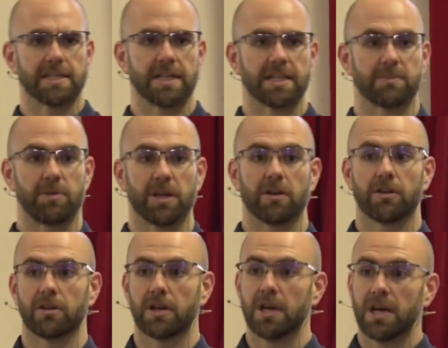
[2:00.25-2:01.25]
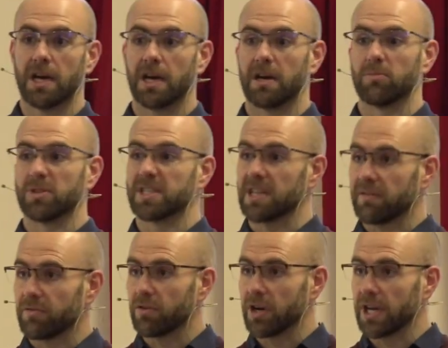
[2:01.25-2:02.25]
there, speaking on
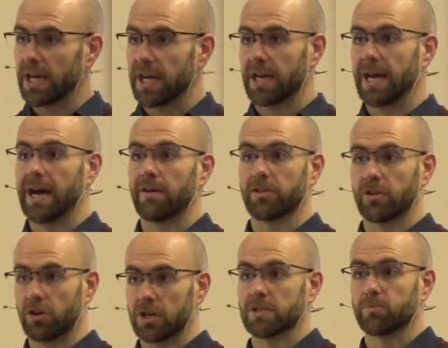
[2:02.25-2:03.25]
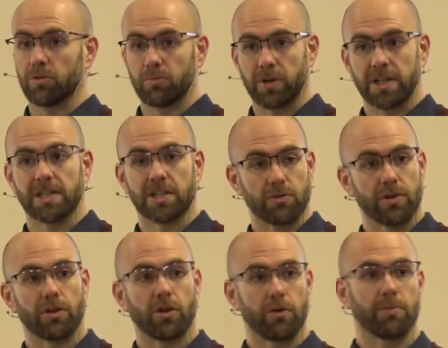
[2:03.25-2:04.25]
suffering and how the gospel brings us
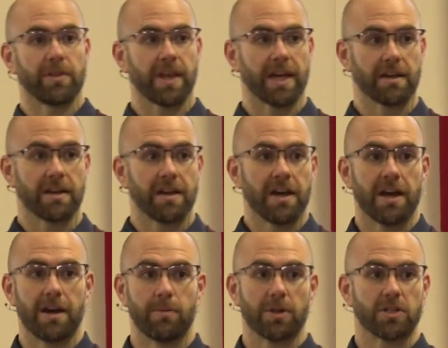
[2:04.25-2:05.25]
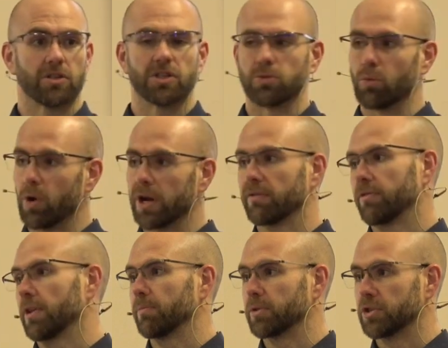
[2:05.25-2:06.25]
real hope in that. And so just
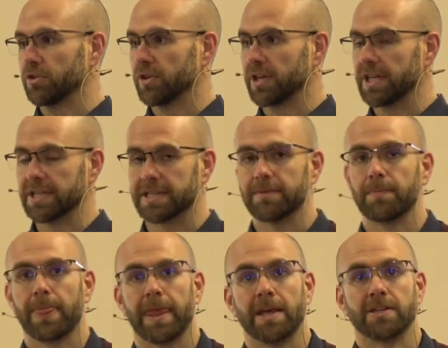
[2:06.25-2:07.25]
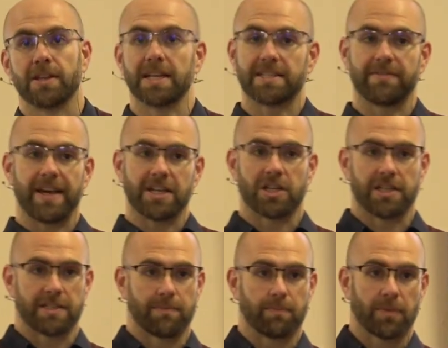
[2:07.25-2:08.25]
wonderful opportunities. So that's
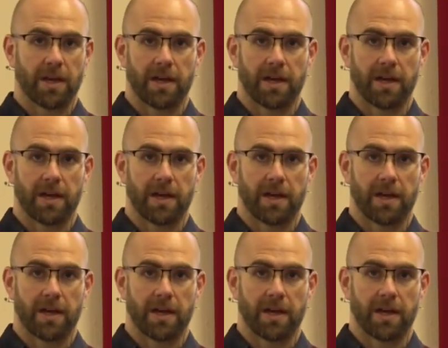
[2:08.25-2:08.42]
evangelism.